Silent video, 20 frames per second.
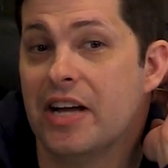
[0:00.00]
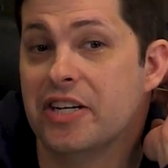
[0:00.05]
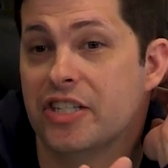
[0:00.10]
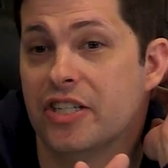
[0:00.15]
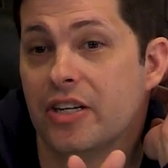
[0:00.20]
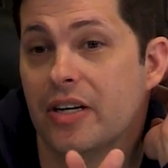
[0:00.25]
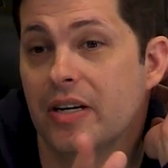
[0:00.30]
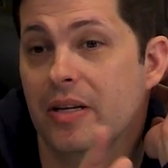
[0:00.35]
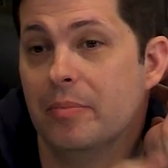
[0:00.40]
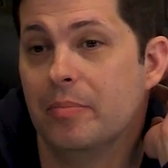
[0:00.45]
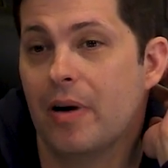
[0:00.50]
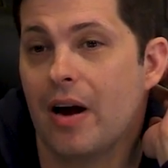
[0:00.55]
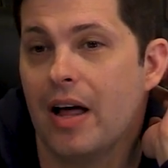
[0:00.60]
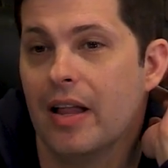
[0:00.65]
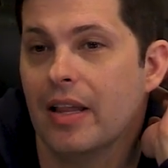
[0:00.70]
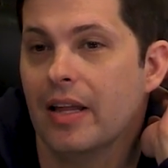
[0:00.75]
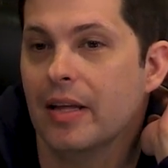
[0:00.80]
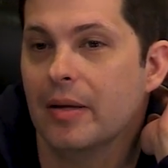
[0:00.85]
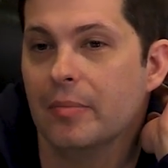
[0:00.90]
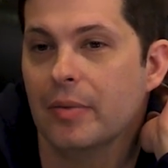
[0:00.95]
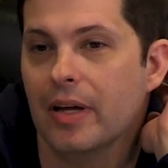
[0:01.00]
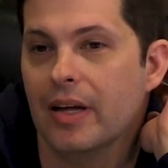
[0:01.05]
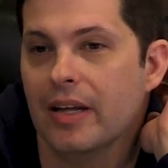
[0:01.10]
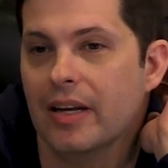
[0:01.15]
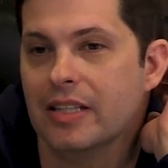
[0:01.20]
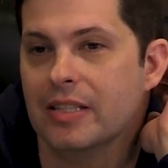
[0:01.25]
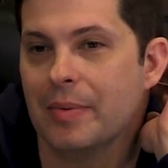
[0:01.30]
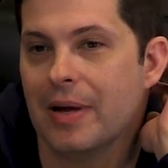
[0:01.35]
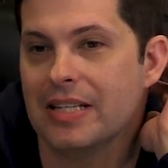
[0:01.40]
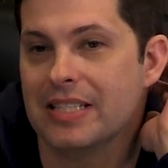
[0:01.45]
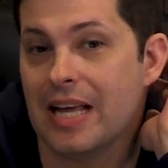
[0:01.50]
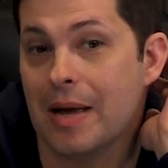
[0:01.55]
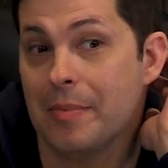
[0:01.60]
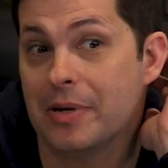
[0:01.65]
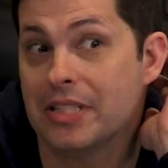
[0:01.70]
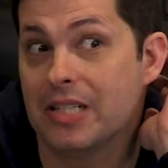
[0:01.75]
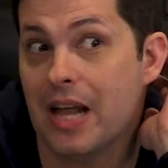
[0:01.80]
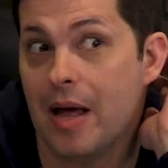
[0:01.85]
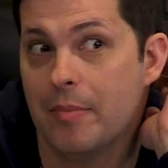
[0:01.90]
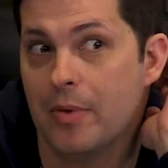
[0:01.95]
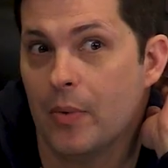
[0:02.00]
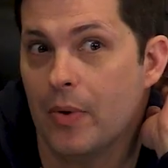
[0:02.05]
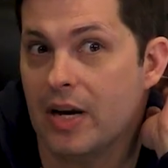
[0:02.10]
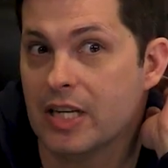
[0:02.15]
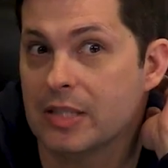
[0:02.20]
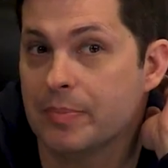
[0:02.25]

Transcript: I should probably, but it depends how much time you want